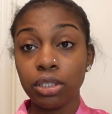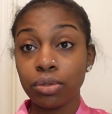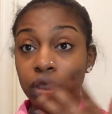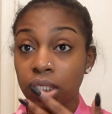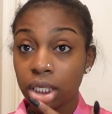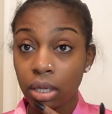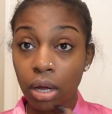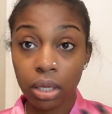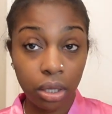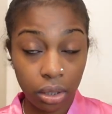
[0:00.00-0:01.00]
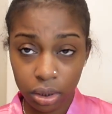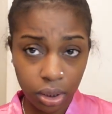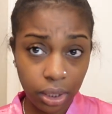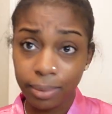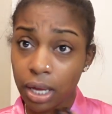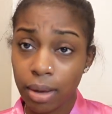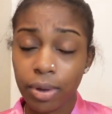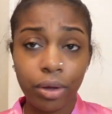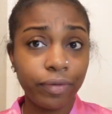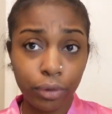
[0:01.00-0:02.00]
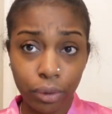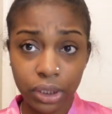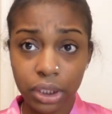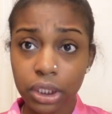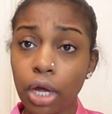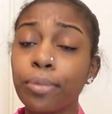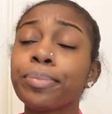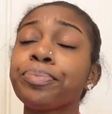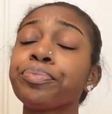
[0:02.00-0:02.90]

use the T. Nicole lip combo, of course. So